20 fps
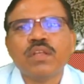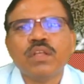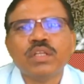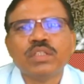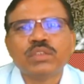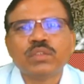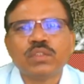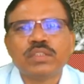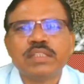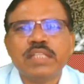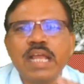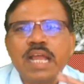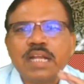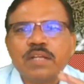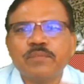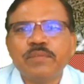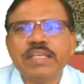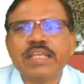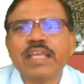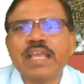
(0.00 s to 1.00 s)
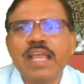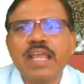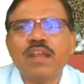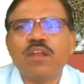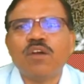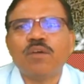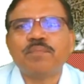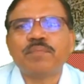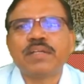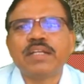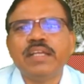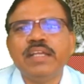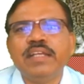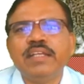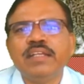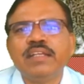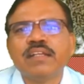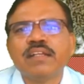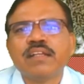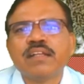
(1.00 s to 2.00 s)
So that we can
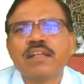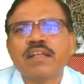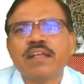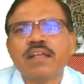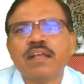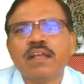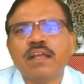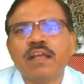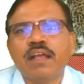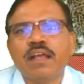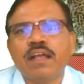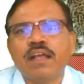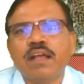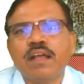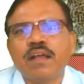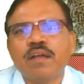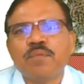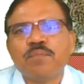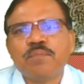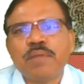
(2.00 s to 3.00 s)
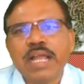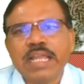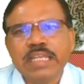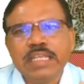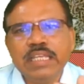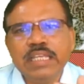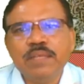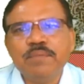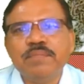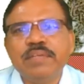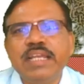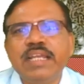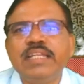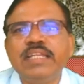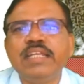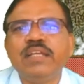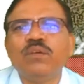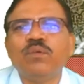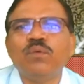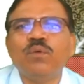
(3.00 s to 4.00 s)
obtain by
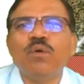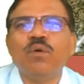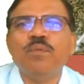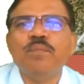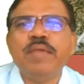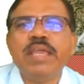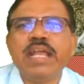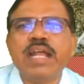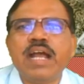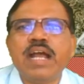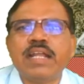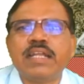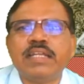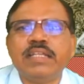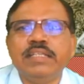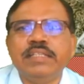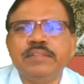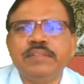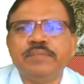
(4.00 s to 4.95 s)
eliminating omega t.